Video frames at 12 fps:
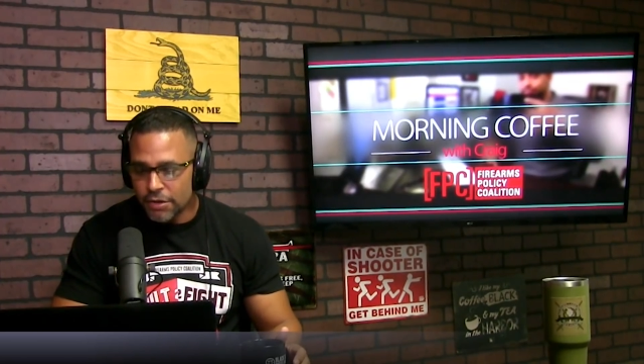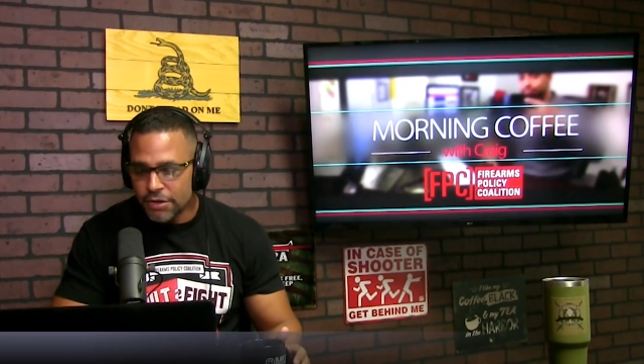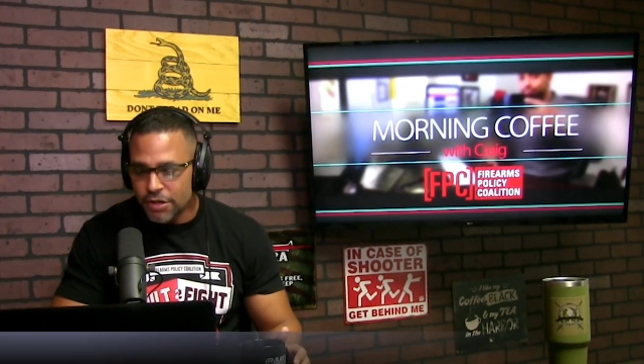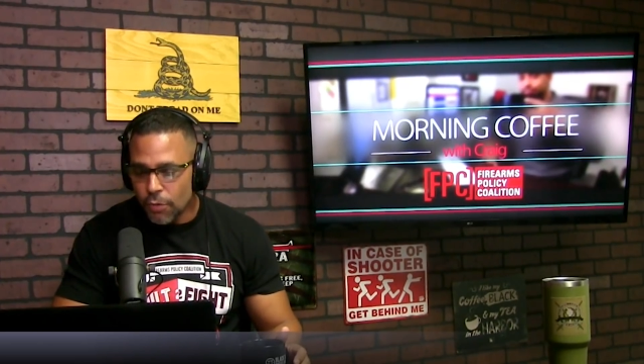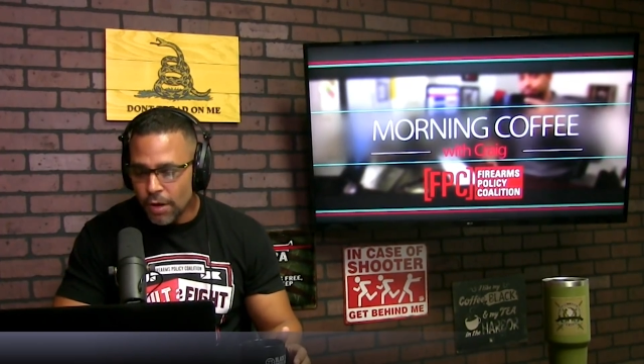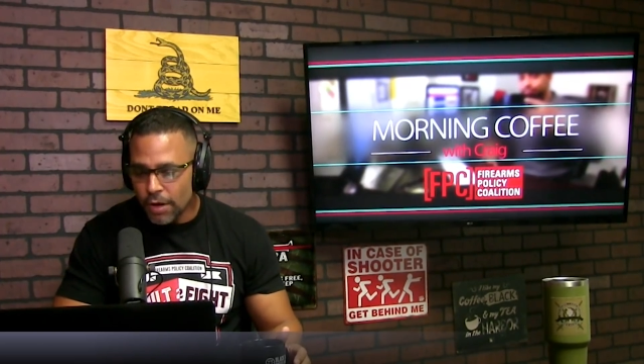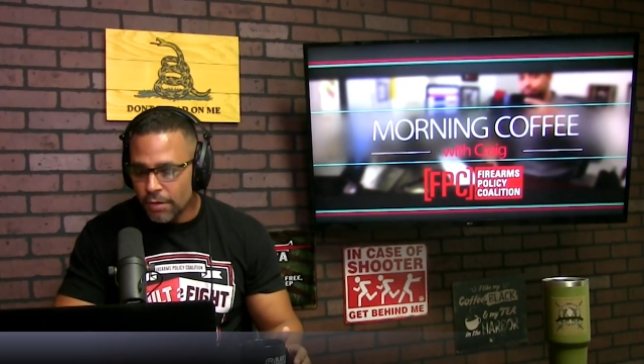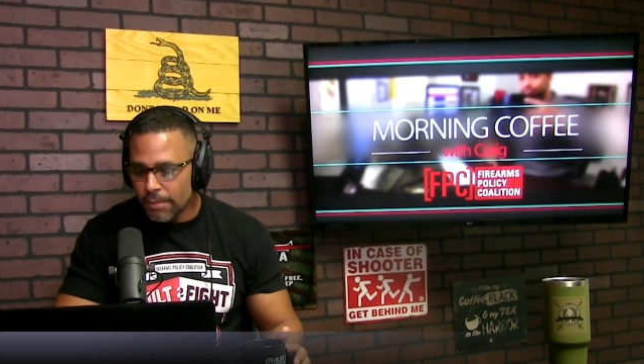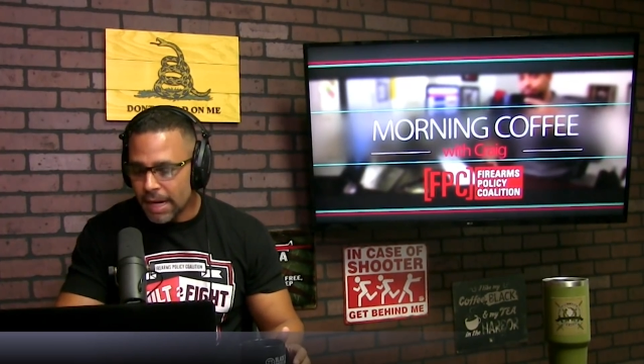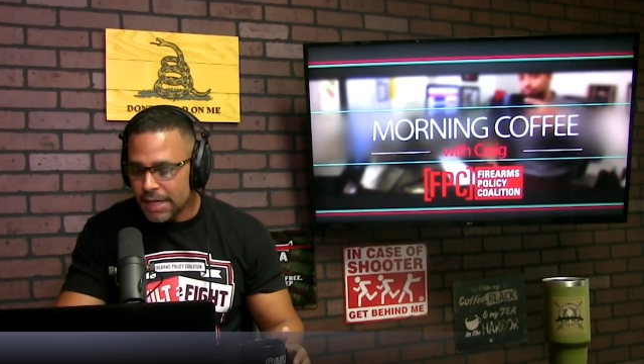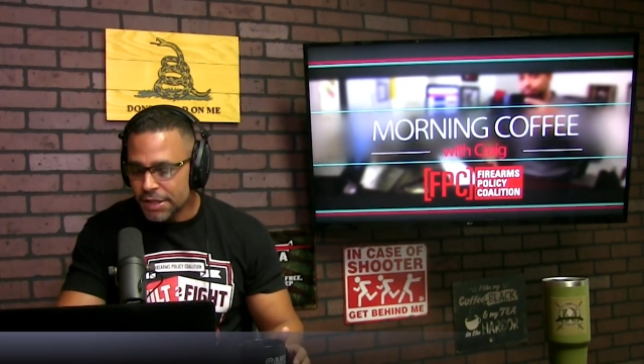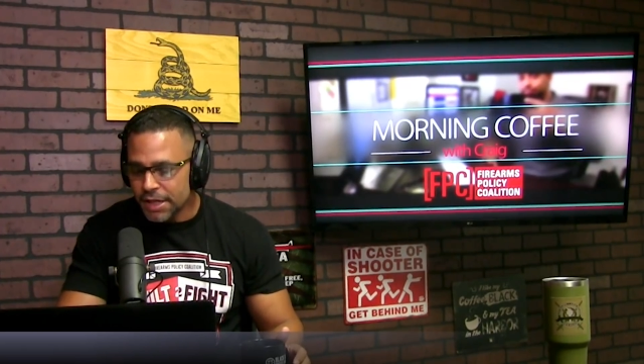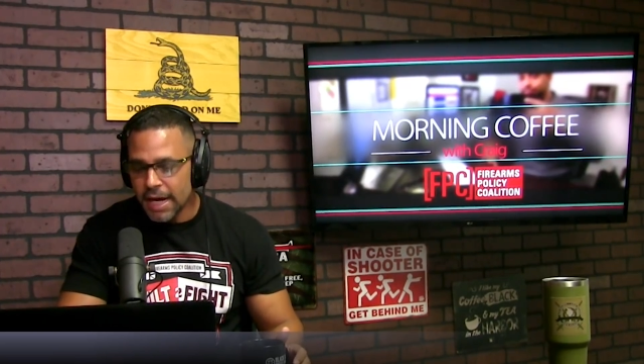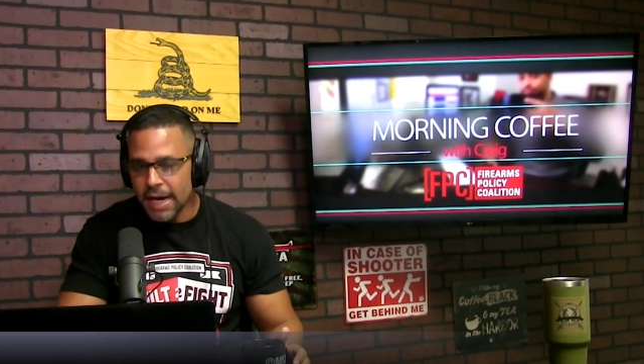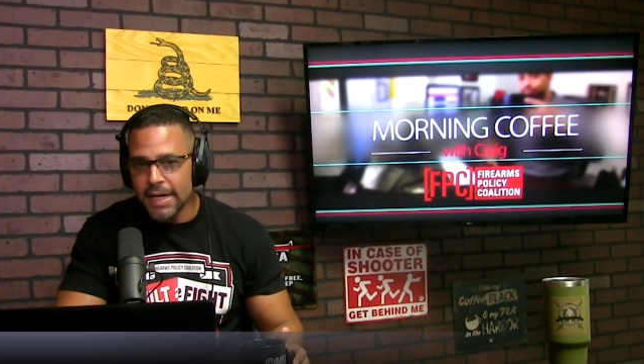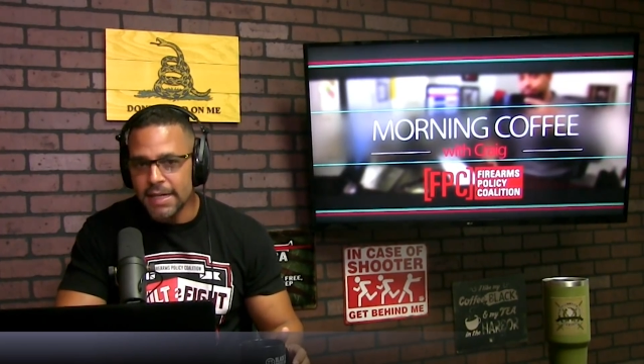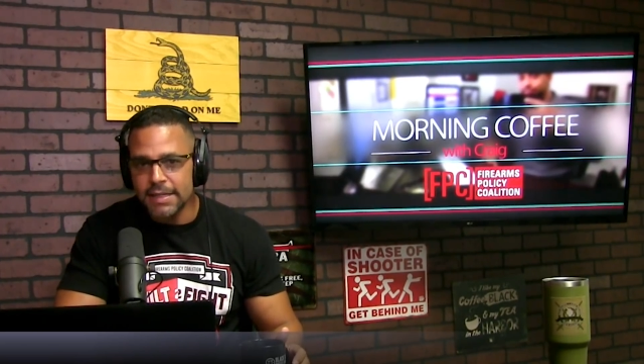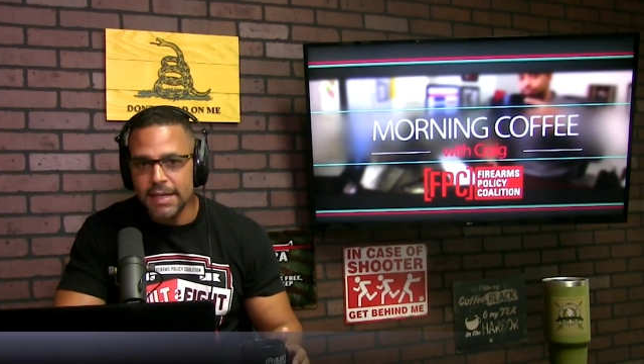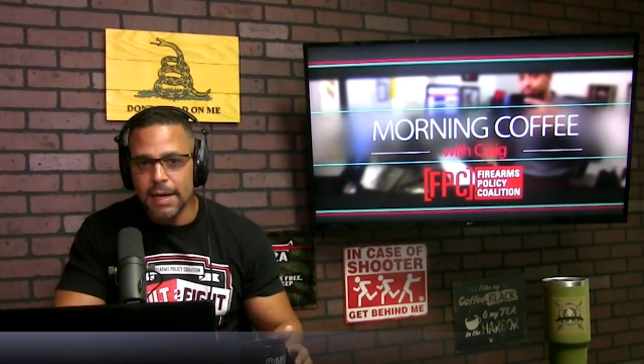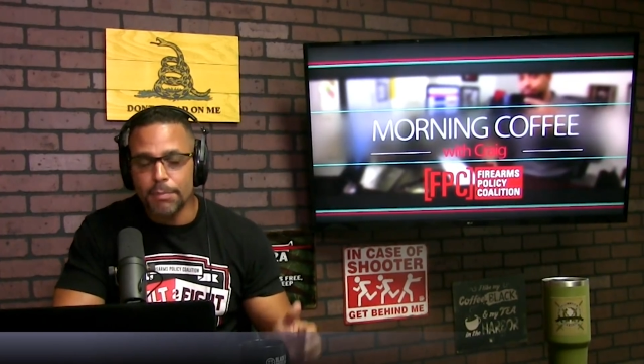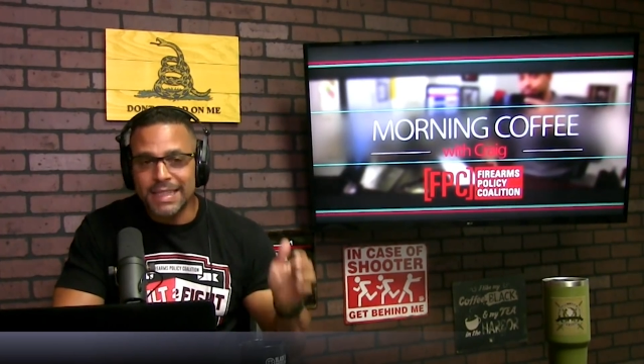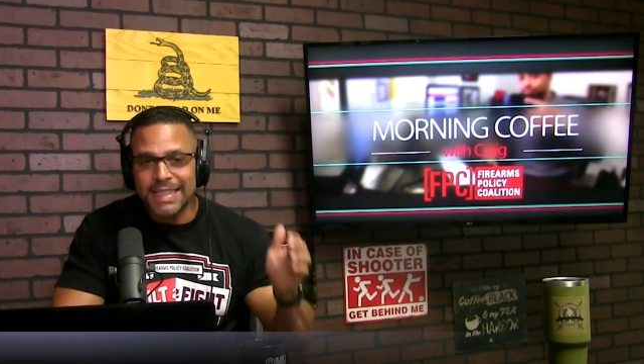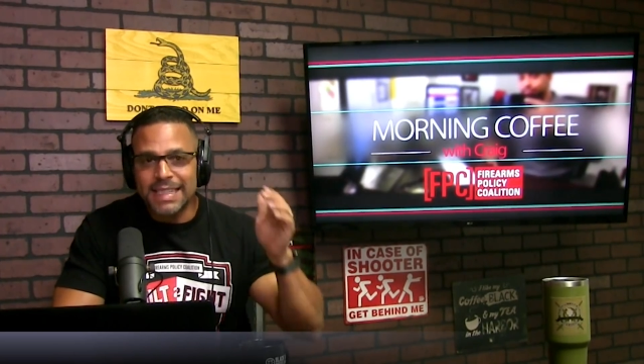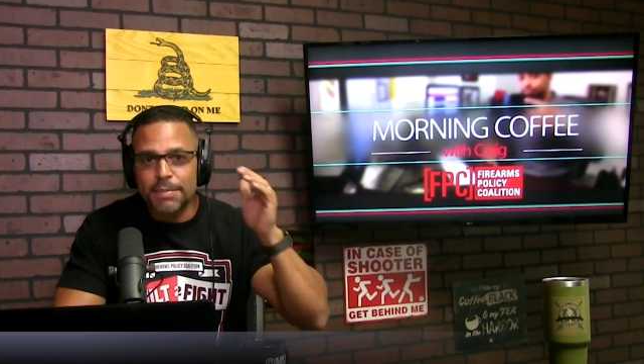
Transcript: Also want to remind you guys,